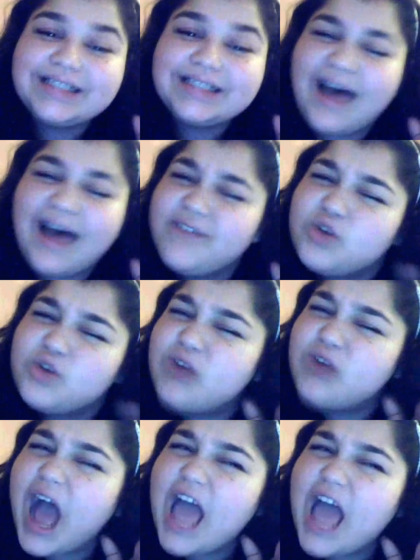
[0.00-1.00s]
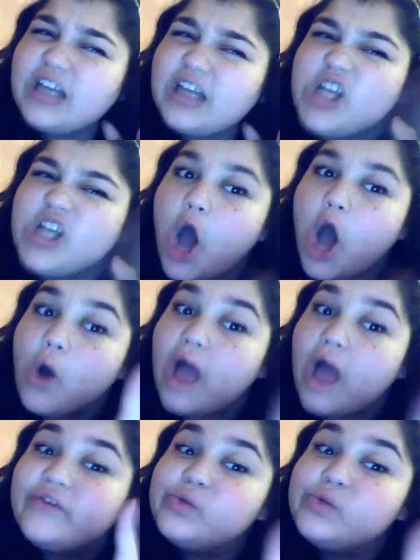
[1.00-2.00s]
Love you, no,
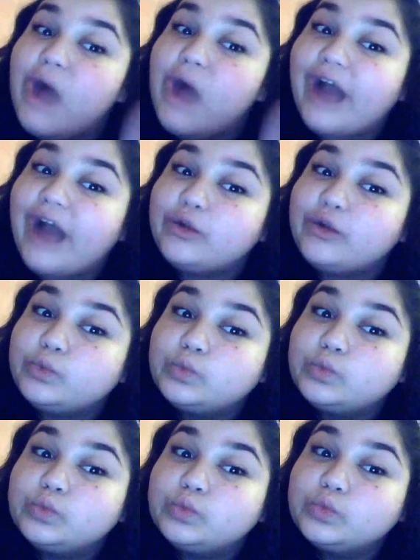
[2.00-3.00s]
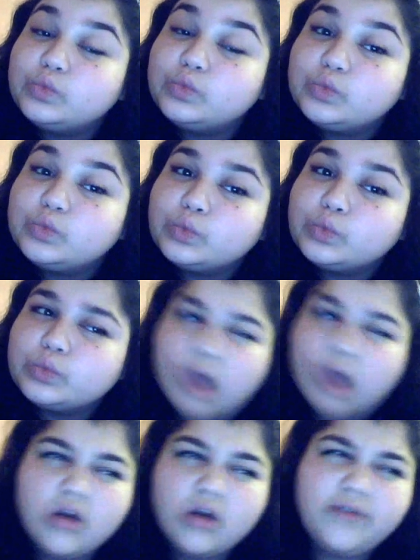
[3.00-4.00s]
everyone.
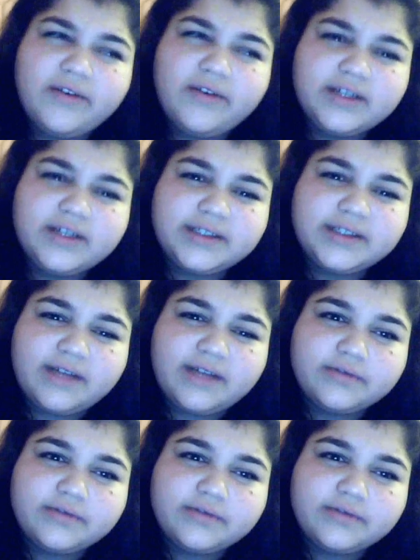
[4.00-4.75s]
I don't really love,